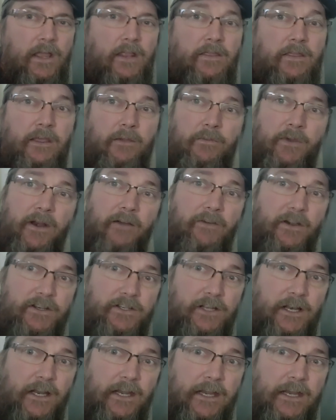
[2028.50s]
Then whenever it's
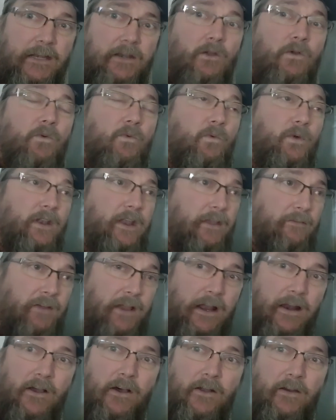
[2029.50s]
clean, when they've
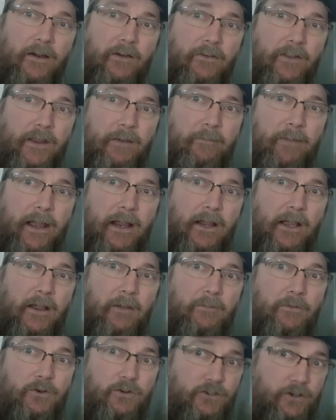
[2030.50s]
got everything back up,
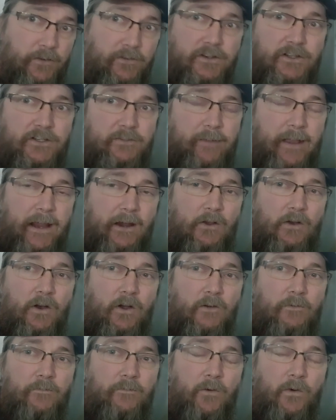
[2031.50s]
your service is back
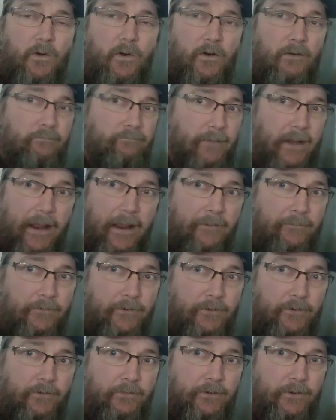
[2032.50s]
on for
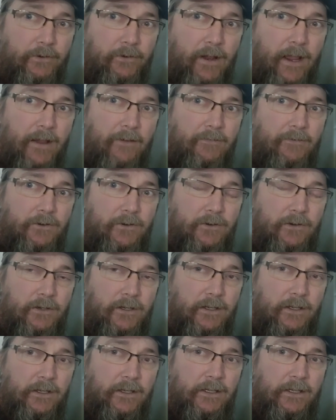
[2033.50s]
after, you know,
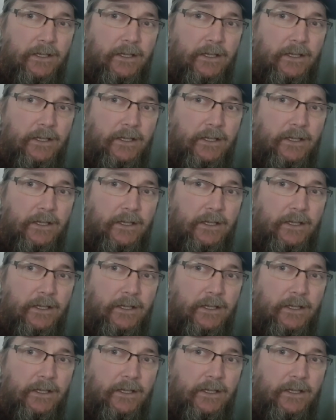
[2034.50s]
after